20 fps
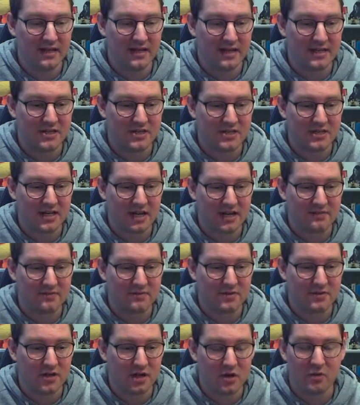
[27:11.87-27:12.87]
I just have
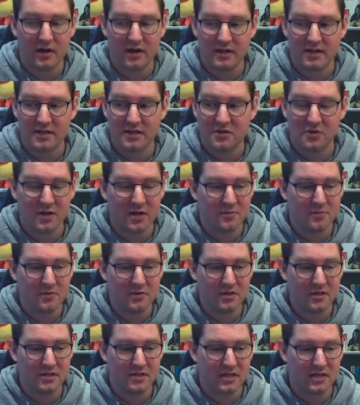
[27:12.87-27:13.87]
no idea where to
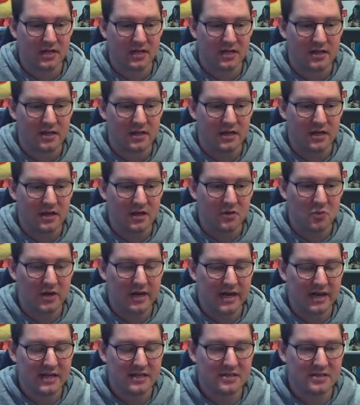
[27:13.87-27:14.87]
put this guy. When
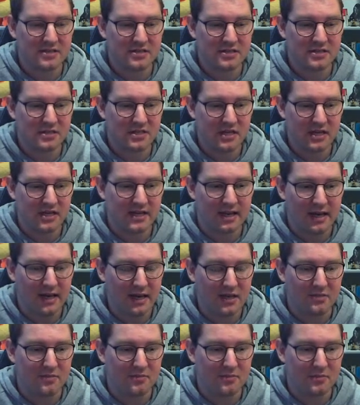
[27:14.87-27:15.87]
I see a
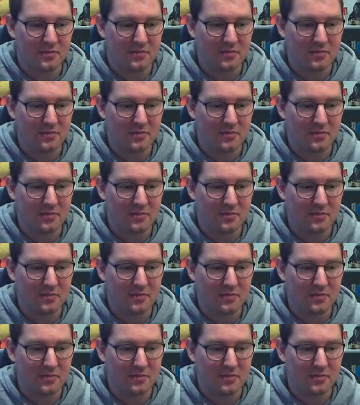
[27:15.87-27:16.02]
game,